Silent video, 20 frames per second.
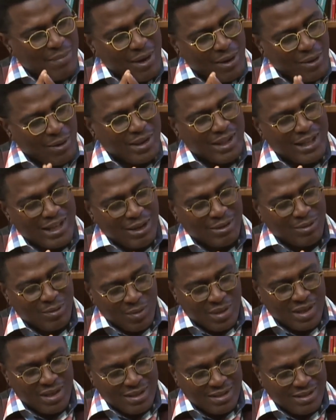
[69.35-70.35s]
by calling out the
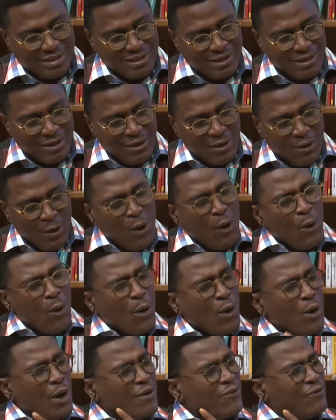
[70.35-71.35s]
winners.
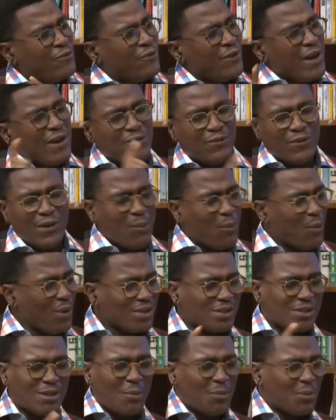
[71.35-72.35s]
Fefe,
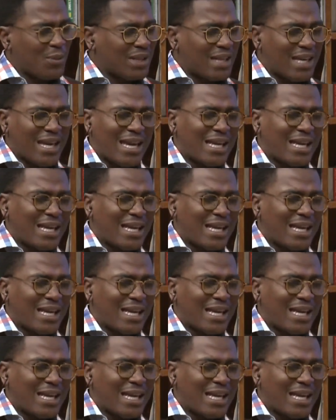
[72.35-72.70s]
what's up with the